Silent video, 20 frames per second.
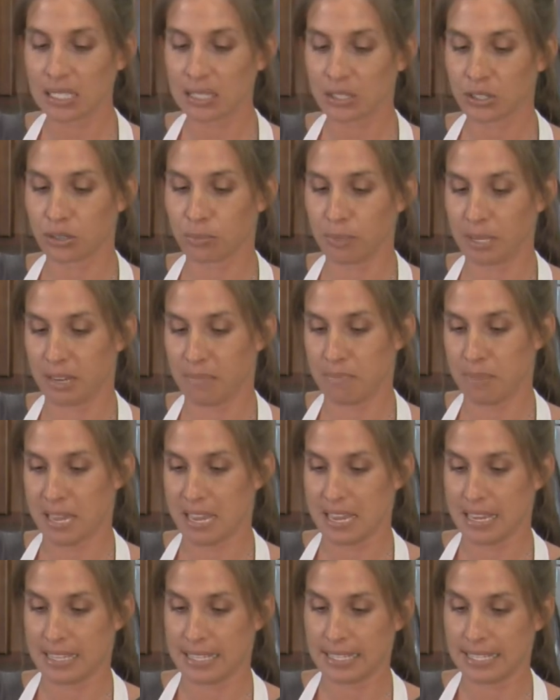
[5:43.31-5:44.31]
a little bit of
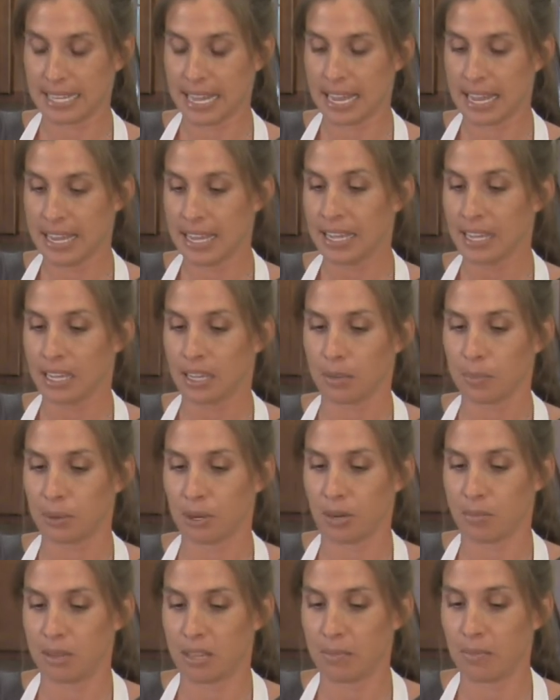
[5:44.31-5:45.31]
beans and put
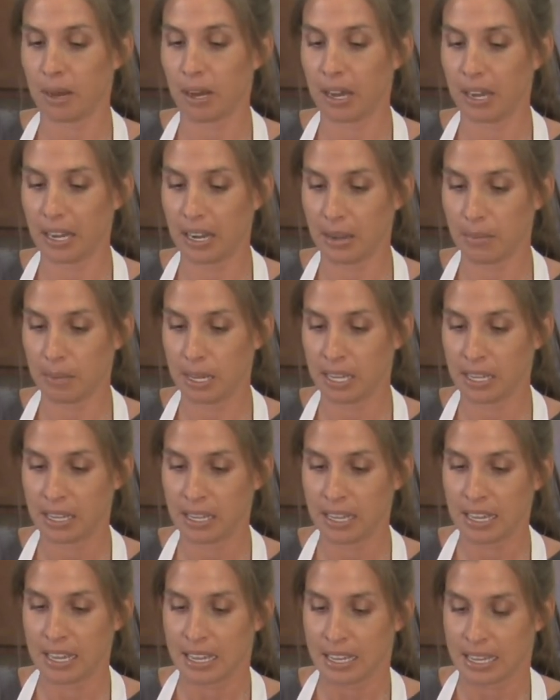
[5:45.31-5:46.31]
them in the bottom.
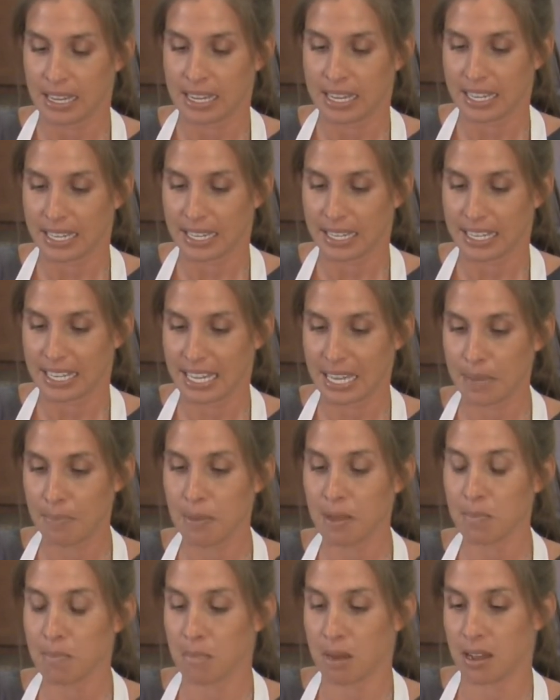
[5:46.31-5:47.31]
Keep
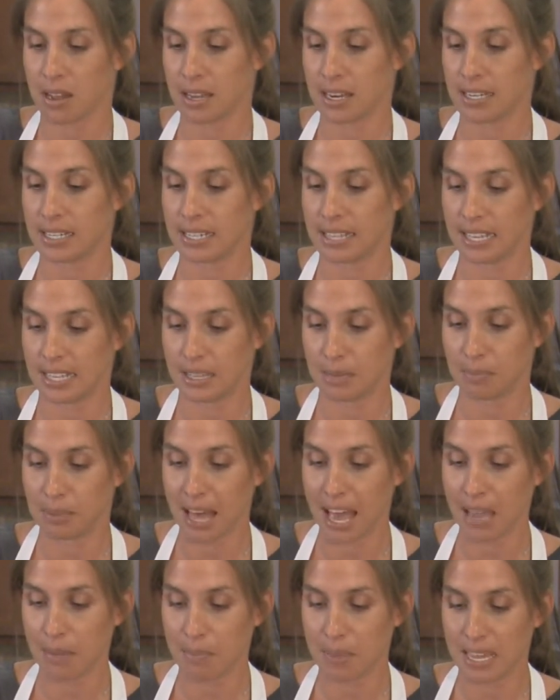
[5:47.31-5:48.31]
in mind that the
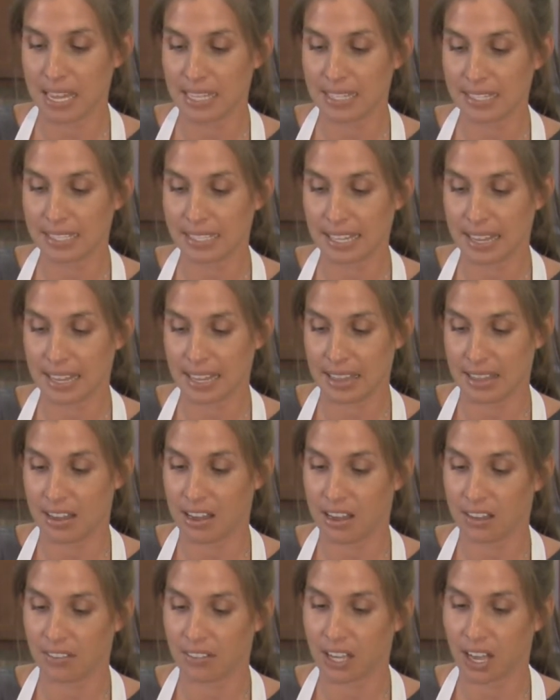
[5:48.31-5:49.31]
black beans and the
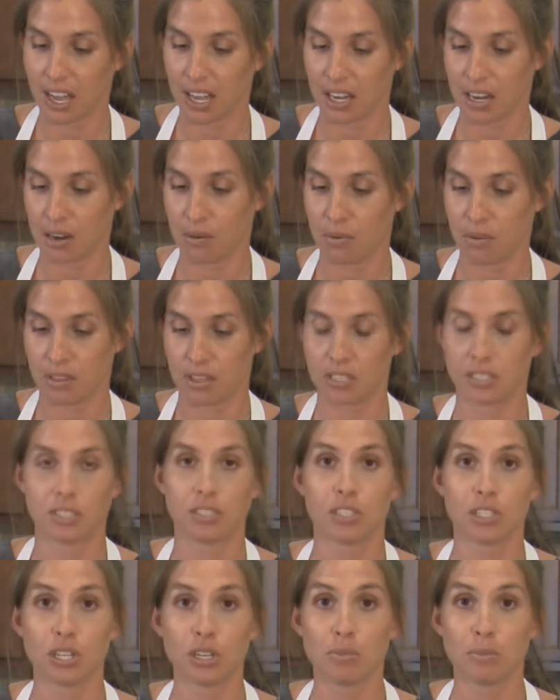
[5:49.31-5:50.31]
avocado are the
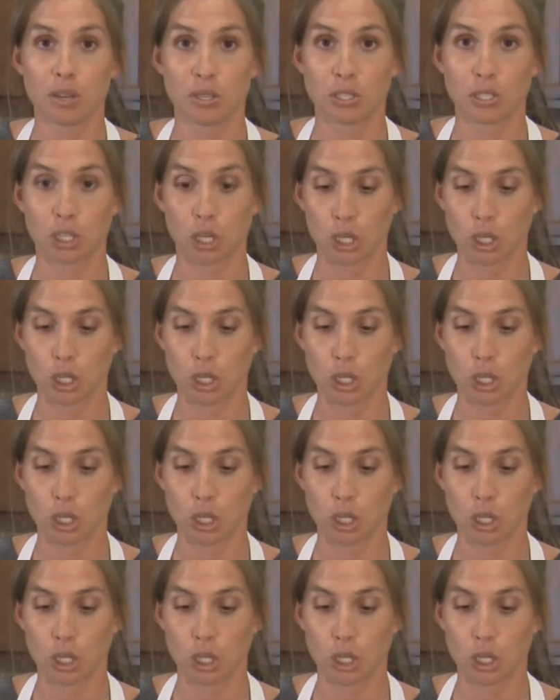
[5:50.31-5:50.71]
two most